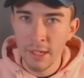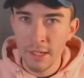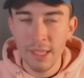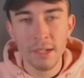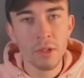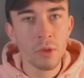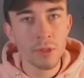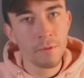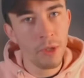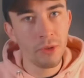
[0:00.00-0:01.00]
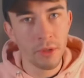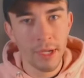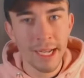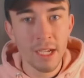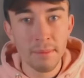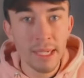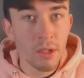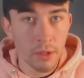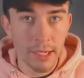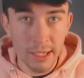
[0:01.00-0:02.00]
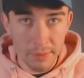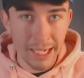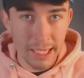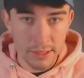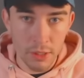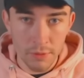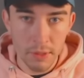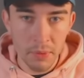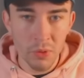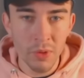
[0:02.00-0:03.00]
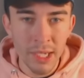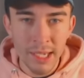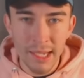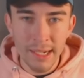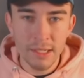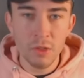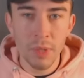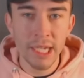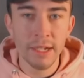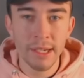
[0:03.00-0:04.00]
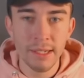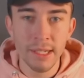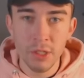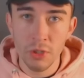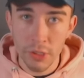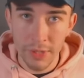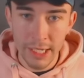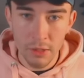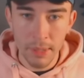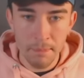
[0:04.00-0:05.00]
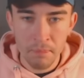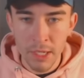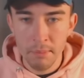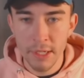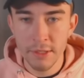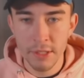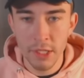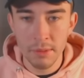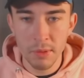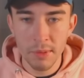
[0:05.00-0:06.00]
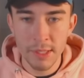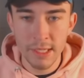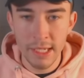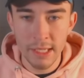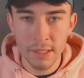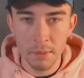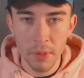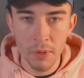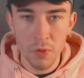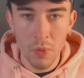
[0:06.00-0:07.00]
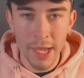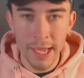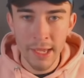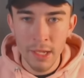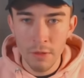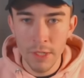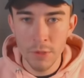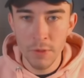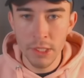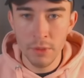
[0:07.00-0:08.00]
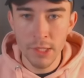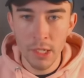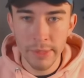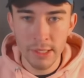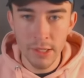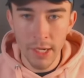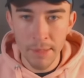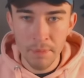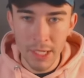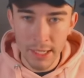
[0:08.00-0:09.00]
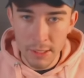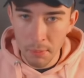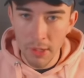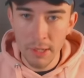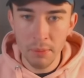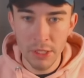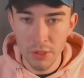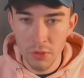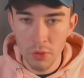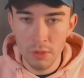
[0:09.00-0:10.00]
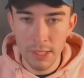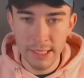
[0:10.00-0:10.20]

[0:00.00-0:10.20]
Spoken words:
That can cause confusion, and that can make you look a little bit lazy off the ball. And this is where United did struggle a little bit, because at times we would see this approach where Rashford is going to come inside and he's applying pressure to the right